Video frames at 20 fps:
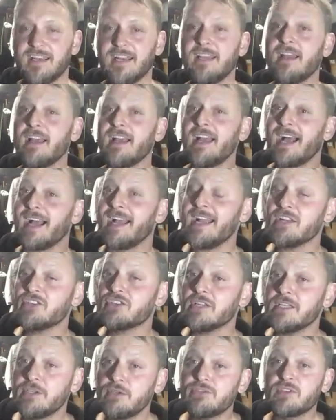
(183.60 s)
And I
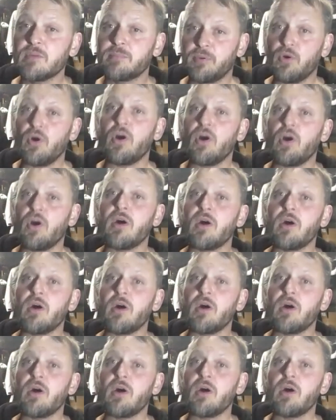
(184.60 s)
actually used to put on my
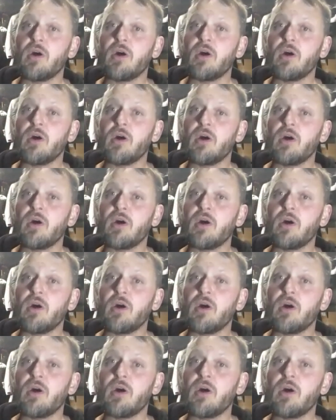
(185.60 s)
videos at the very
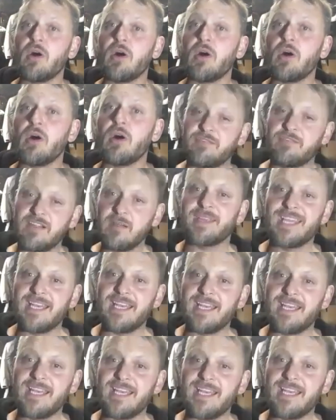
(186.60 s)
beginning
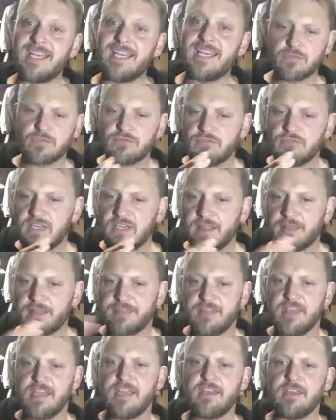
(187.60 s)
because, as I said,
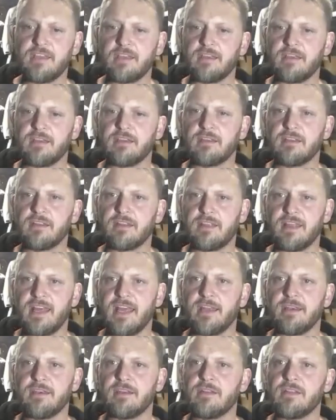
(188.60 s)
it wasn't really a
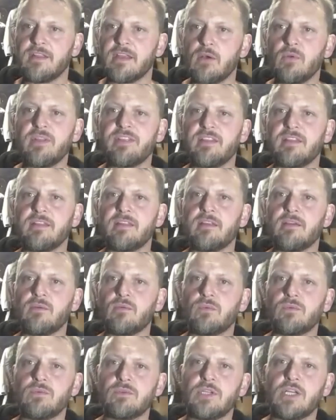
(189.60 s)
thing then. And the
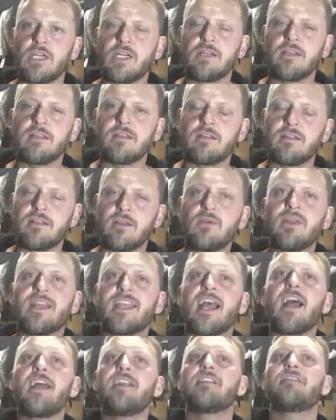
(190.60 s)
only
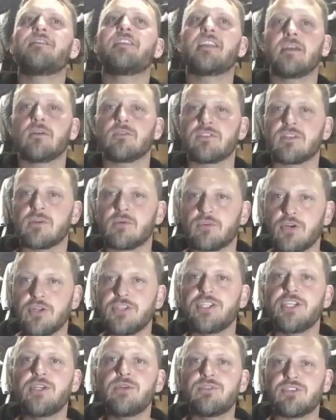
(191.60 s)
kind of videos that
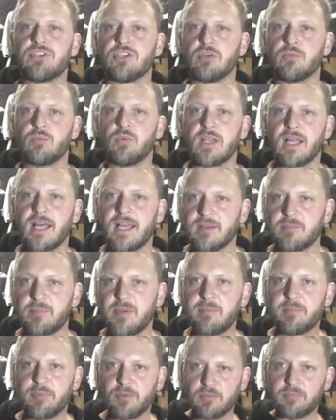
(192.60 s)
were on YouTube were like
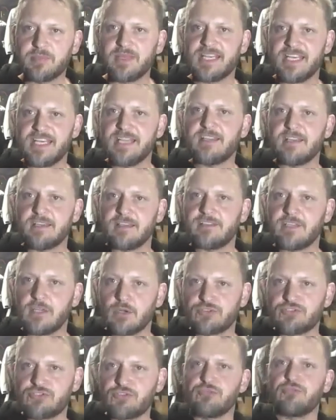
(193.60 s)
people being idiots,
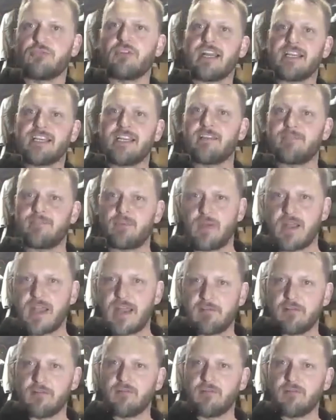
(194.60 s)
stunt riding everywhere.